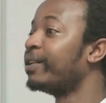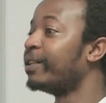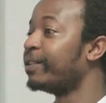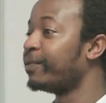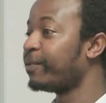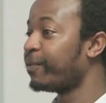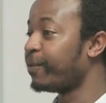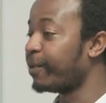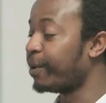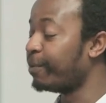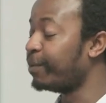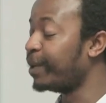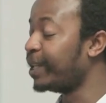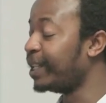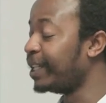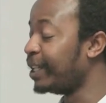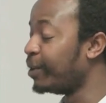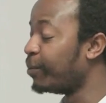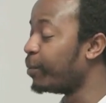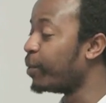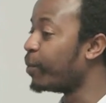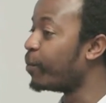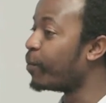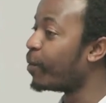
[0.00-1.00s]
family,
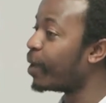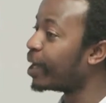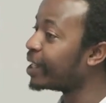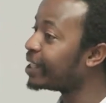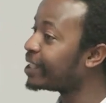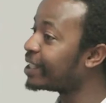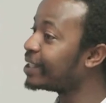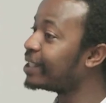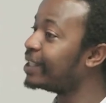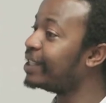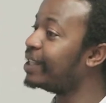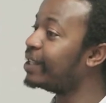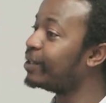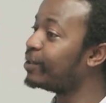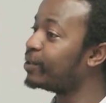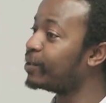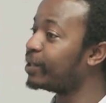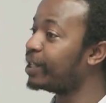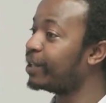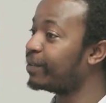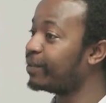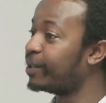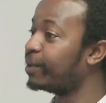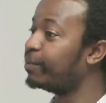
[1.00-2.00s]
we want to
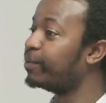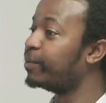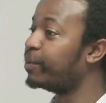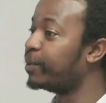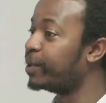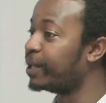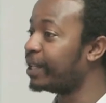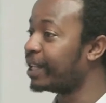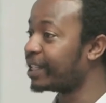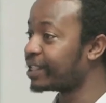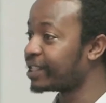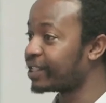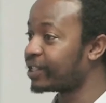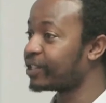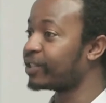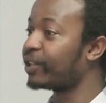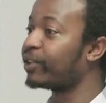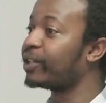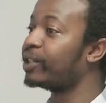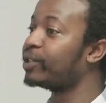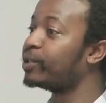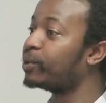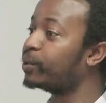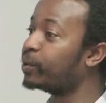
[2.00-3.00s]
give them the
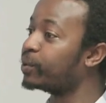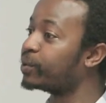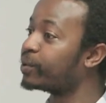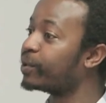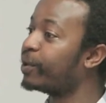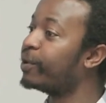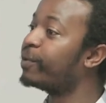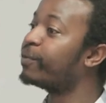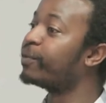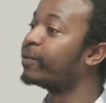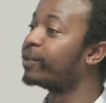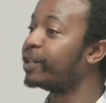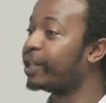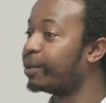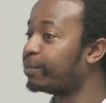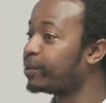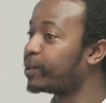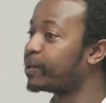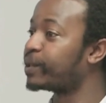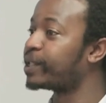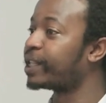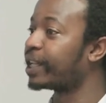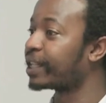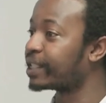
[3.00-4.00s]
necessary tools for them
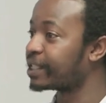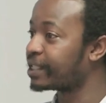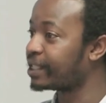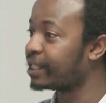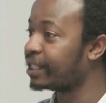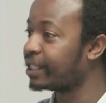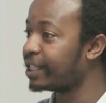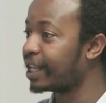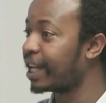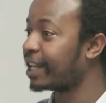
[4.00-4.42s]
to succeed,